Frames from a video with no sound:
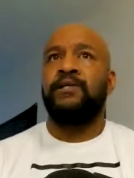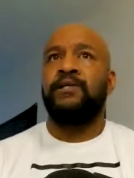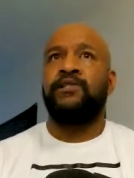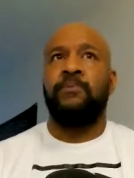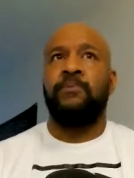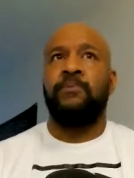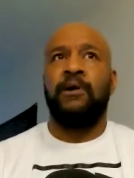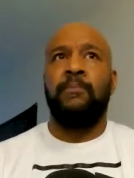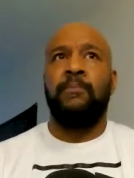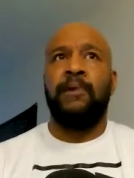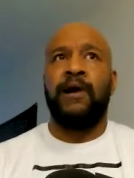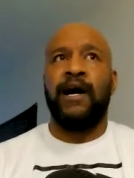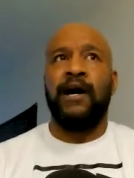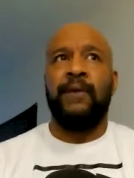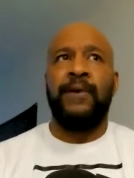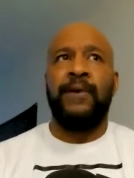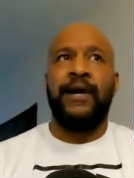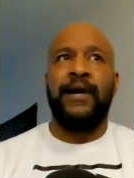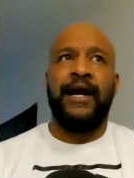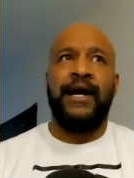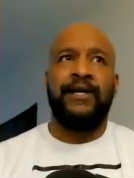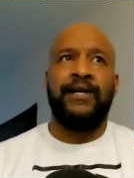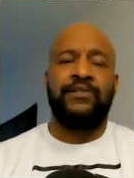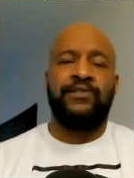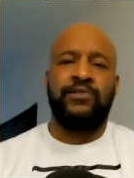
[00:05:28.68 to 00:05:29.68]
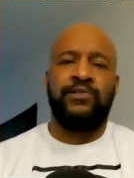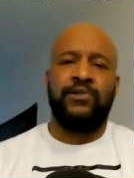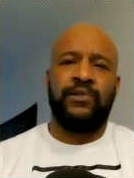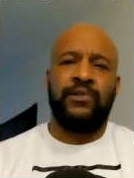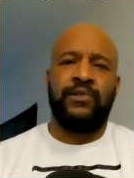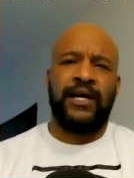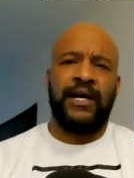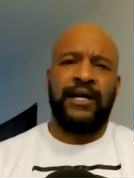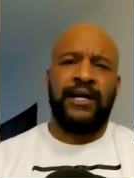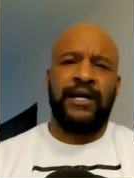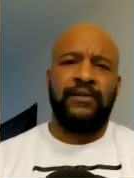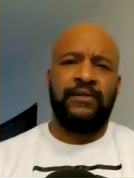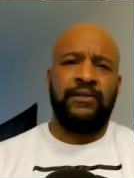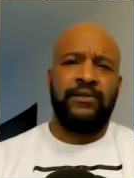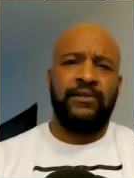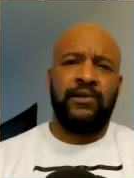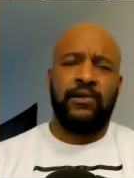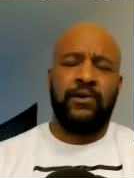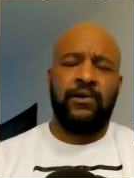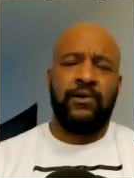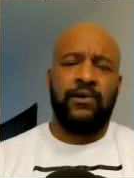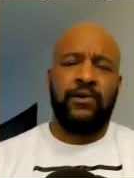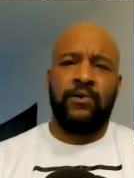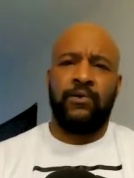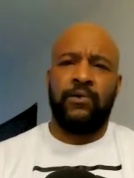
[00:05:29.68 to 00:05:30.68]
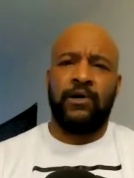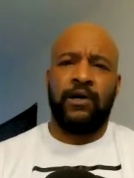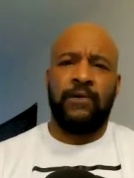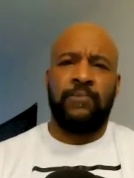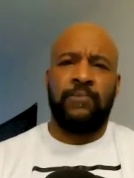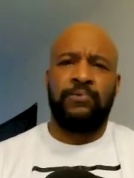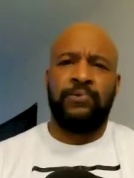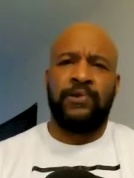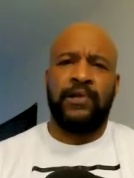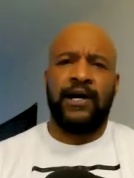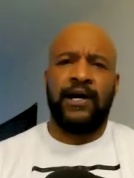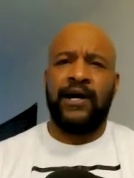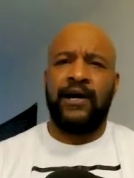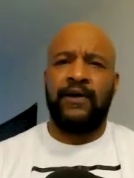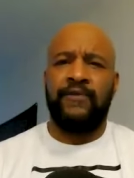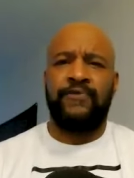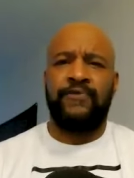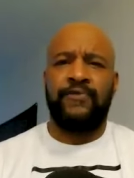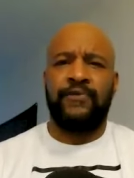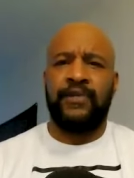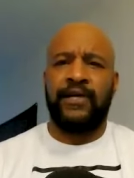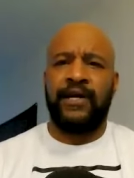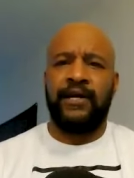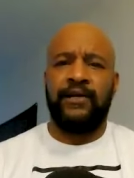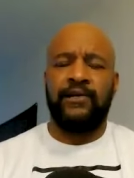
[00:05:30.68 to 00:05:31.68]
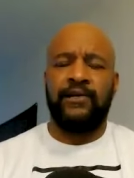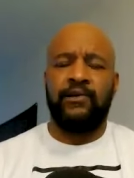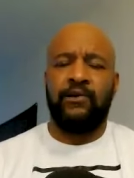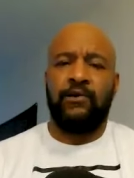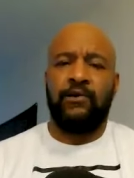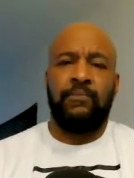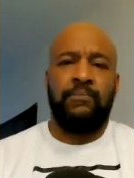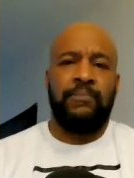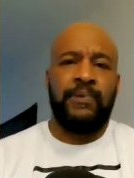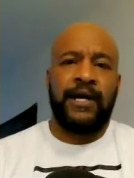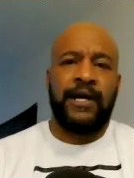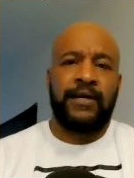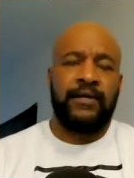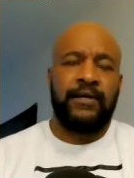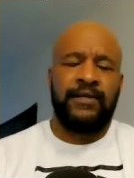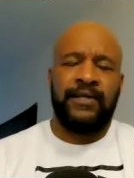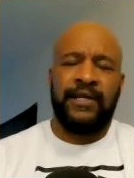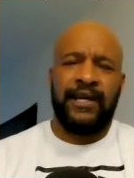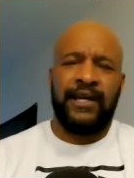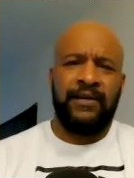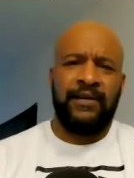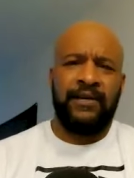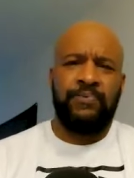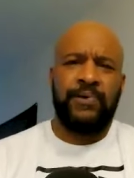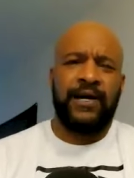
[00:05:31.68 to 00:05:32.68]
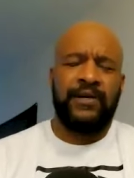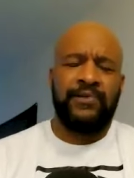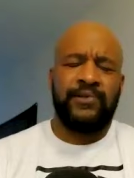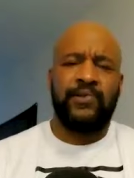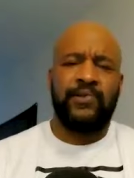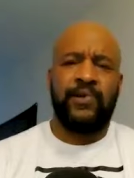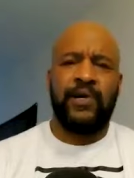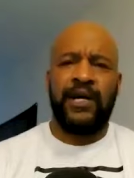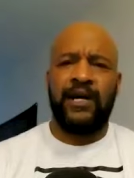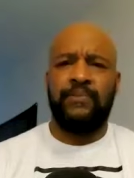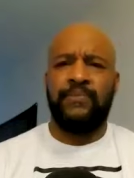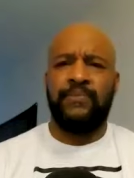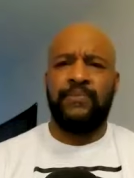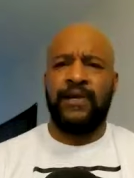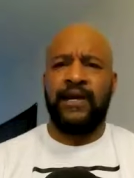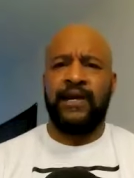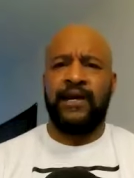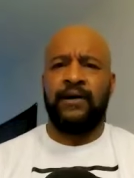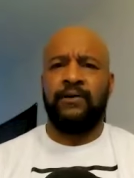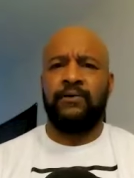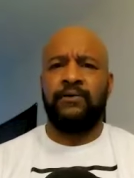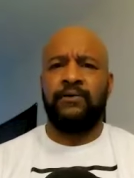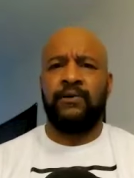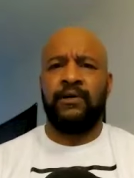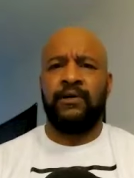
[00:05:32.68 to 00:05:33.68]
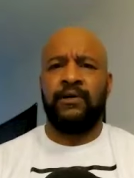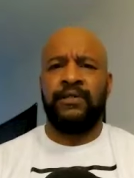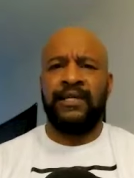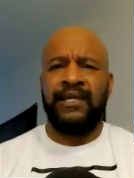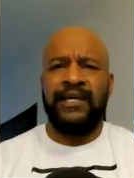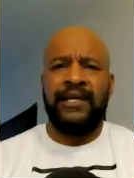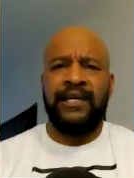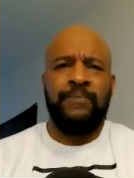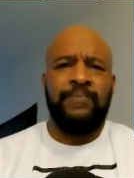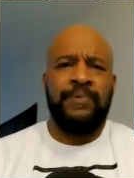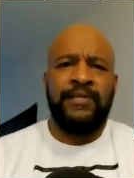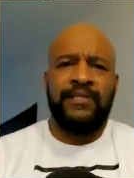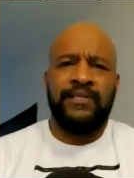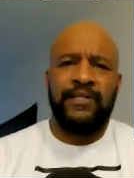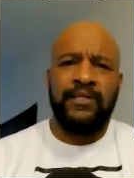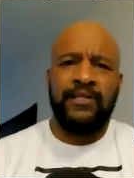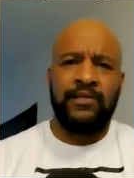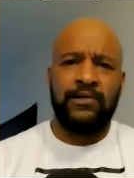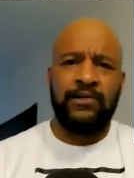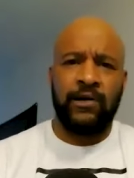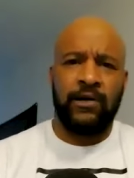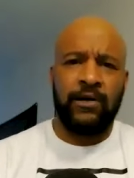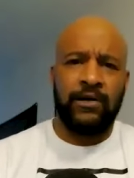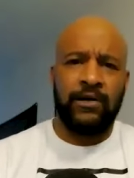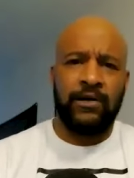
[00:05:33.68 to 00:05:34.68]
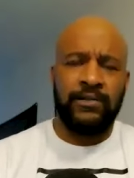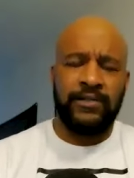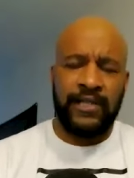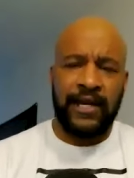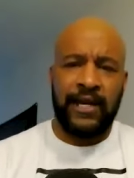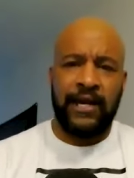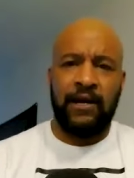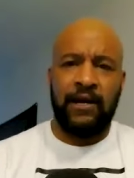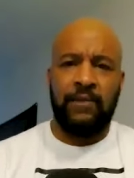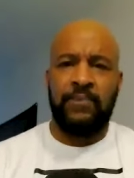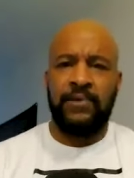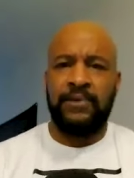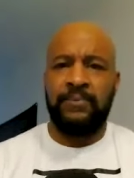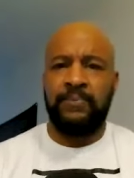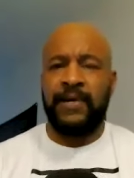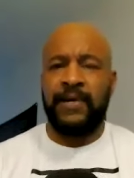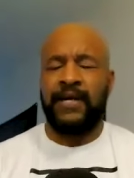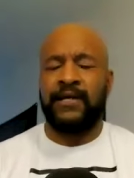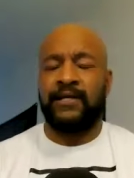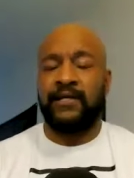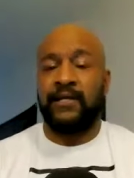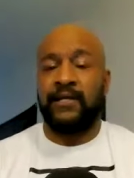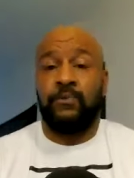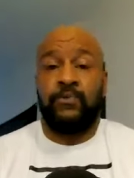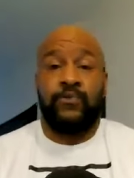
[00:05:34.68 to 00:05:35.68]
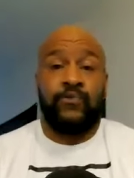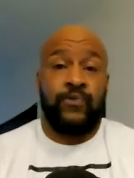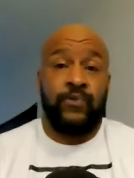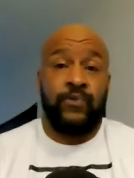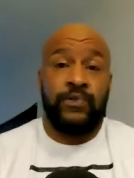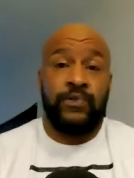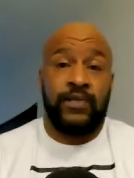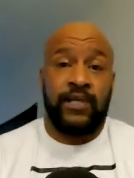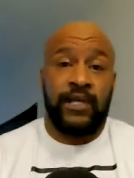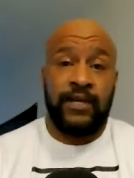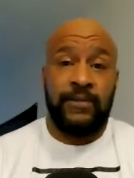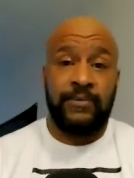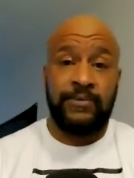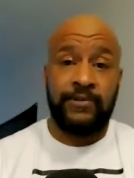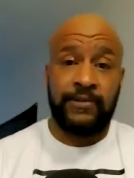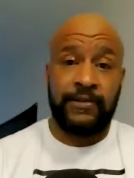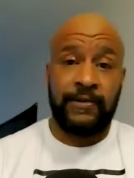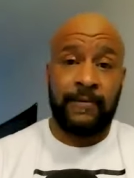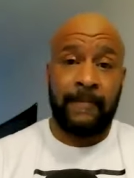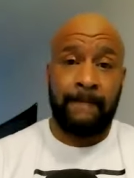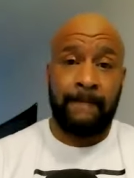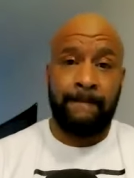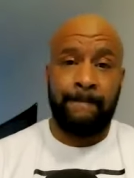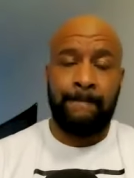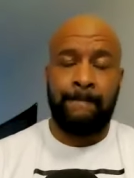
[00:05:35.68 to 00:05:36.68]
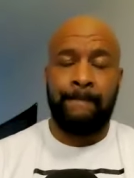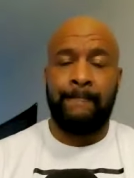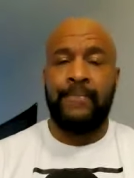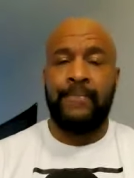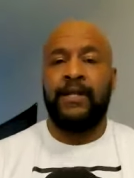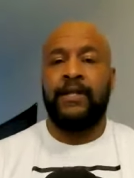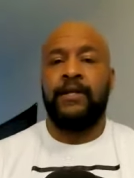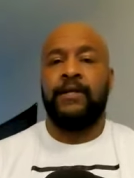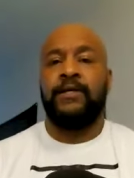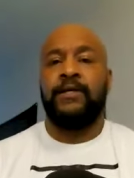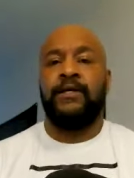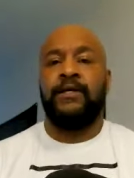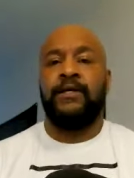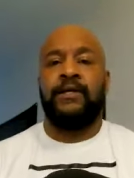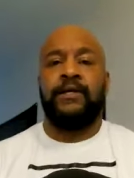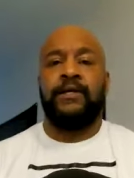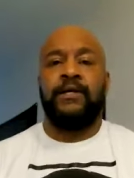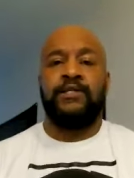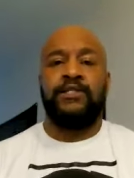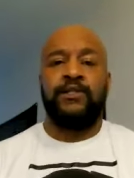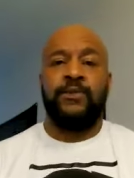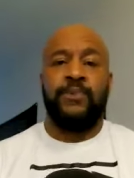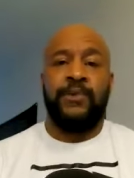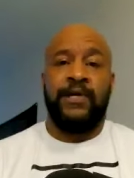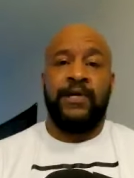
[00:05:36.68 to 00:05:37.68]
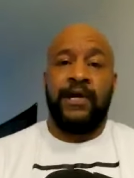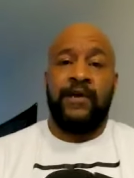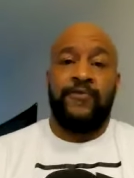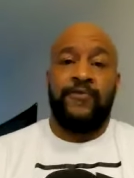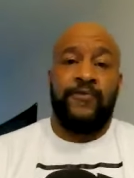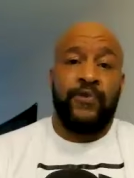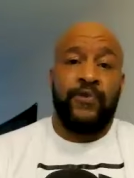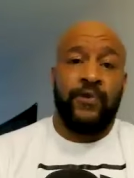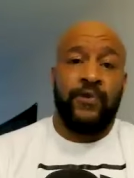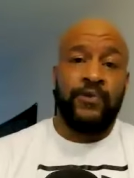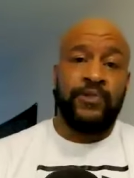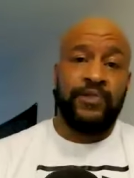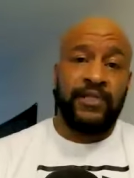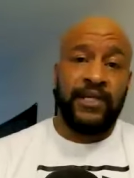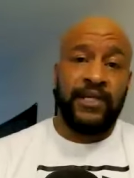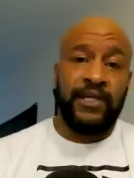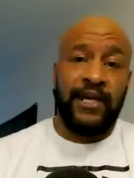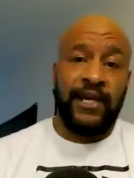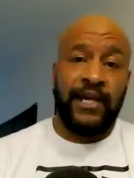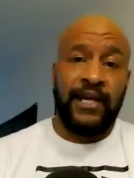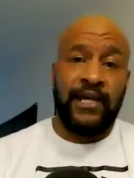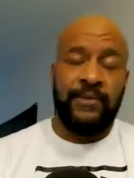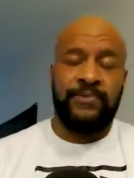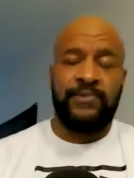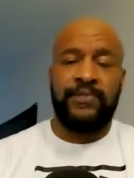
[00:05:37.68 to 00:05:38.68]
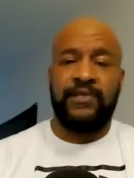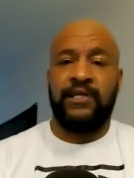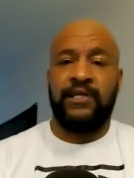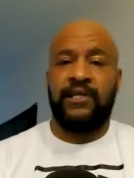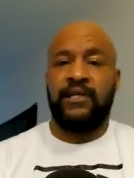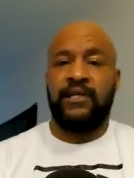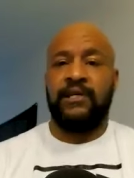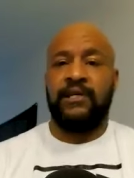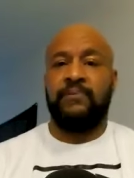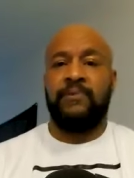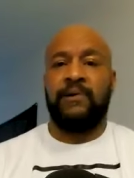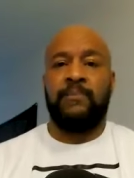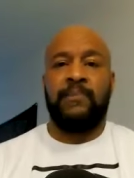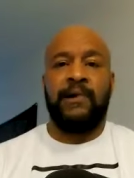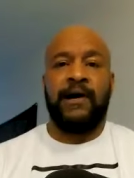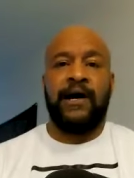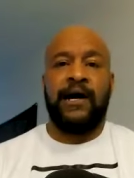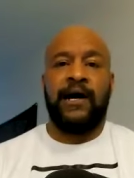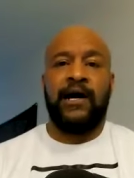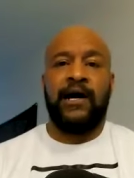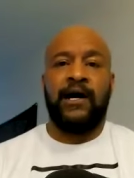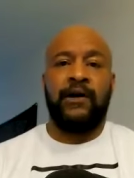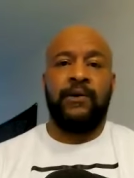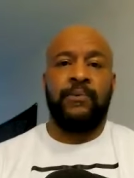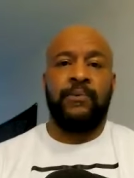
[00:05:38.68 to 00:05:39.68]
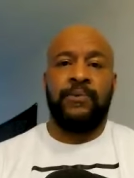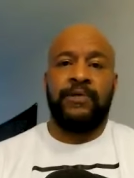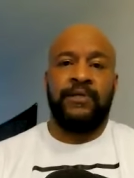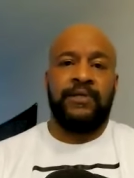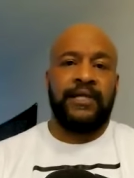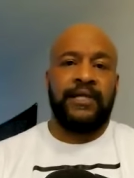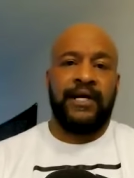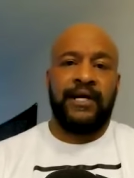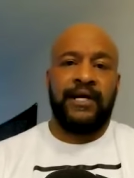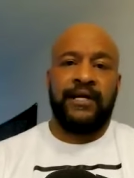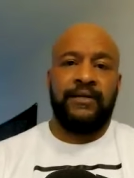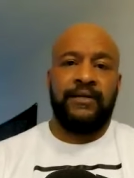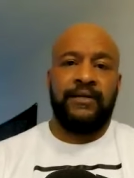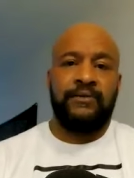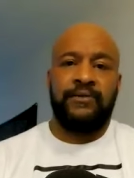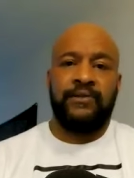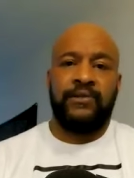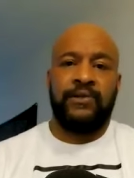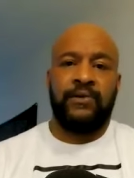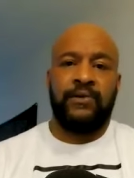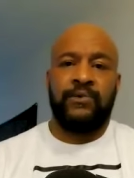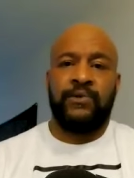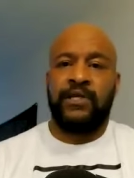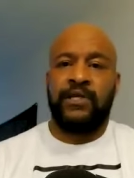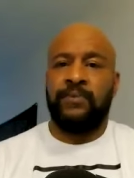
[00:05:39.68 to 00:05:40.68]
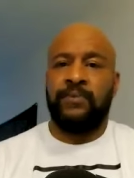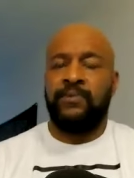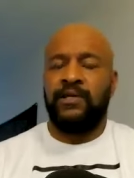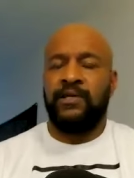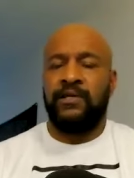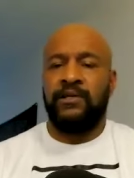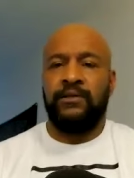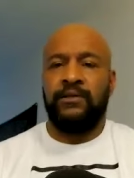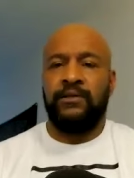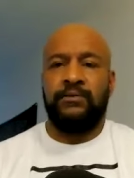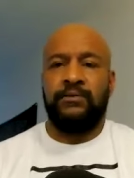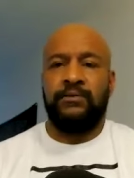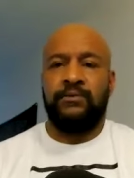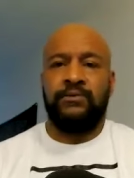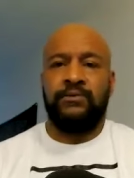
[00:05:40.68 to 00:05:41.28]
So my mom had to like, you know, apply for like, you know, back in the day, probably still have them now, or uh, the EBT cards now, but back then it was food stamps. So we had food stamps and my mom would like, you know, give me